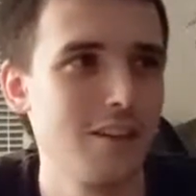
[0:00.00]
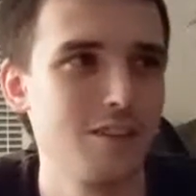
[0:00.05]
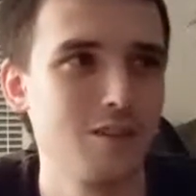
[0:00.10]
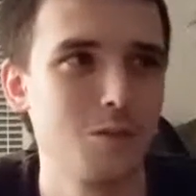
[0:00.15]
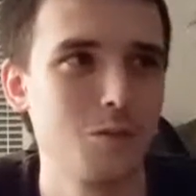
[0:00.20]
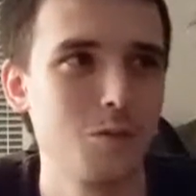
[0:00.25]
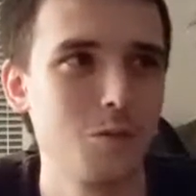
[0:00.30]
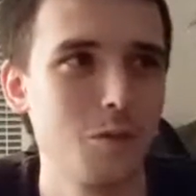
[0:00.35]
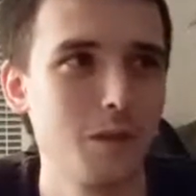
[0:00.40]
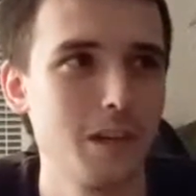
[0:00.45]

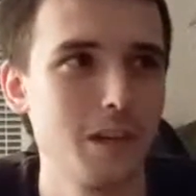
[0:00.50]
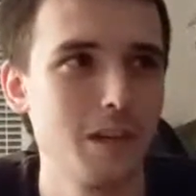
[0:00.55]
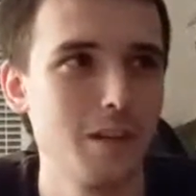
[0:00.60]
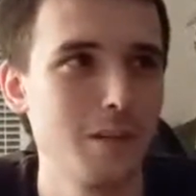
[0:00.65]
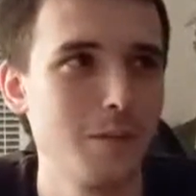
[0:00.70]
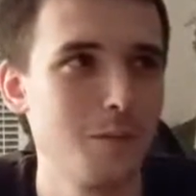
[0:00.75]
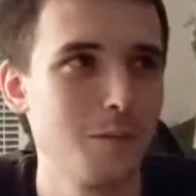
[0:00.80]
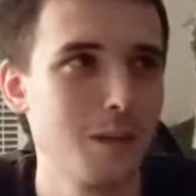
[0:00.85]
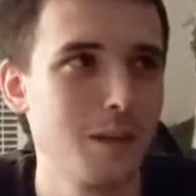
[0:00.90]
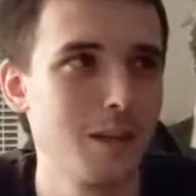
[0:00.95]
so
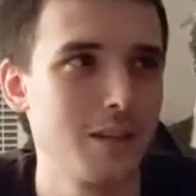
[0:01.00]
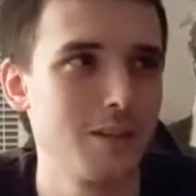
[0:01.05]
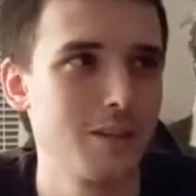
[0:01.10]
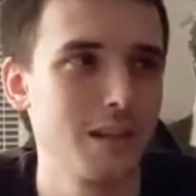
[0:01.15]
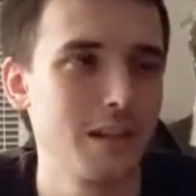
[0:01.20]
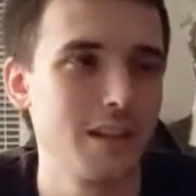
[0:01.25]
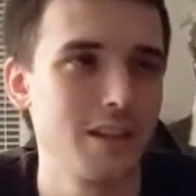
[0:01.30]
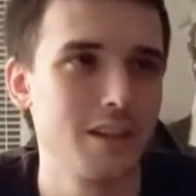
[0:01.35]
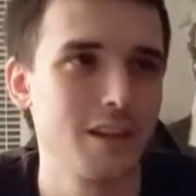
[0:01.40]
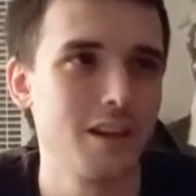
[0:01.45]
annoying
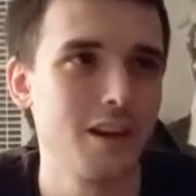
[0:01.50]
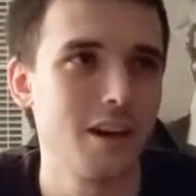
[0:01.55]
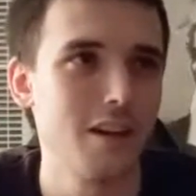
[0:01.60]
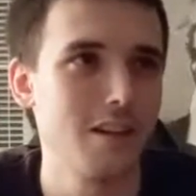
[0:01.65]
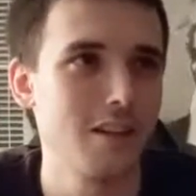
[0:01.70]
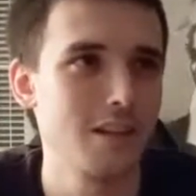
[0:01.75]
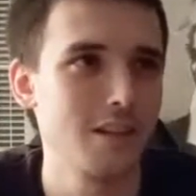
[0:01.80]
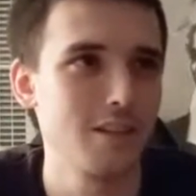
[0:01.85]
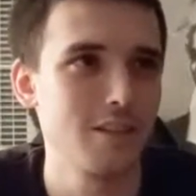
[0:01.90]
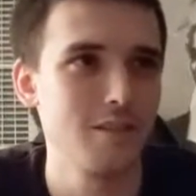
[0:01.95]
because like the
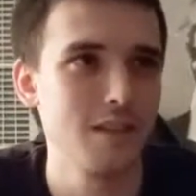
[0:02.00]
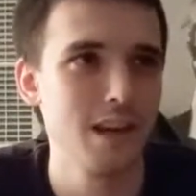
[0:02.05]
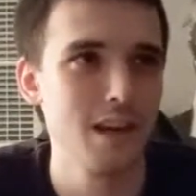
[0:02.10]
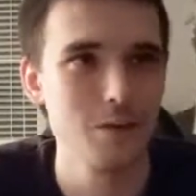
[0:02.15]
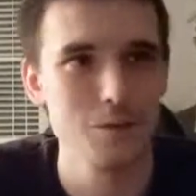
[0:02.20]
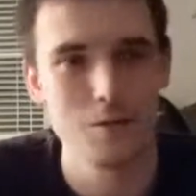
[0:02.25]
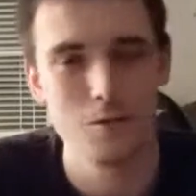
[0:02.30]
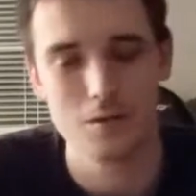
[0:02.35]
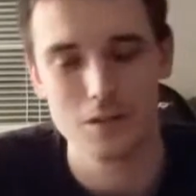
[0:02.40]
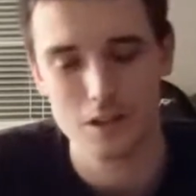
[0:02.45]
context of
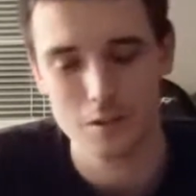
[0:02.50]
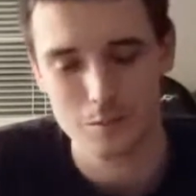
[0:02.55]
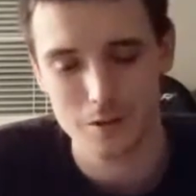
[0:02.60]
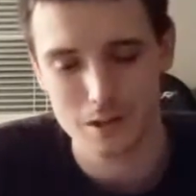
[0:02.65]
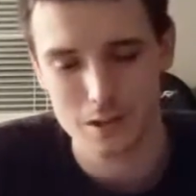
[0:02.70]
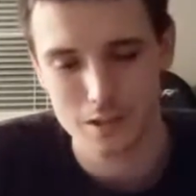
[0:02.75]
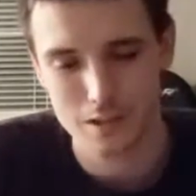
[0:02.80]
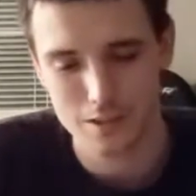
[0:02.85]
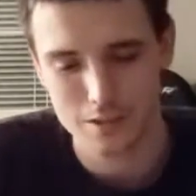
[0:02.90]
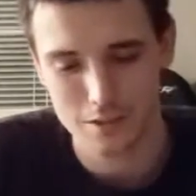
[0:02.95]
that when you think
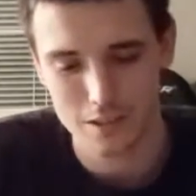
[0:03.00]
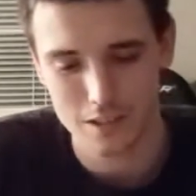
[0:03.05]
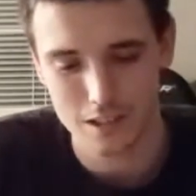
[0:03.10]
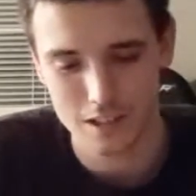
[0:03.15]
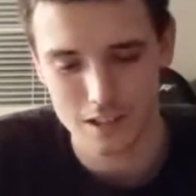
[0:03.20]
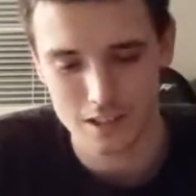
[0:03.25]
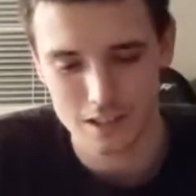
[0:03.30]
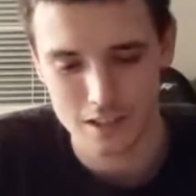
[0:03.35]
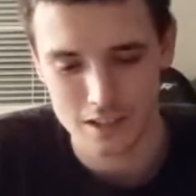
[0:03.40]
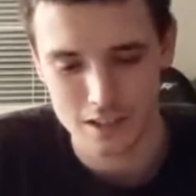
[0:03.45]
about it is
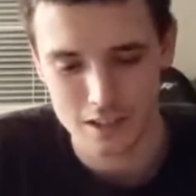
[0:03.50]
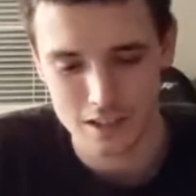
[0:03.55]
like,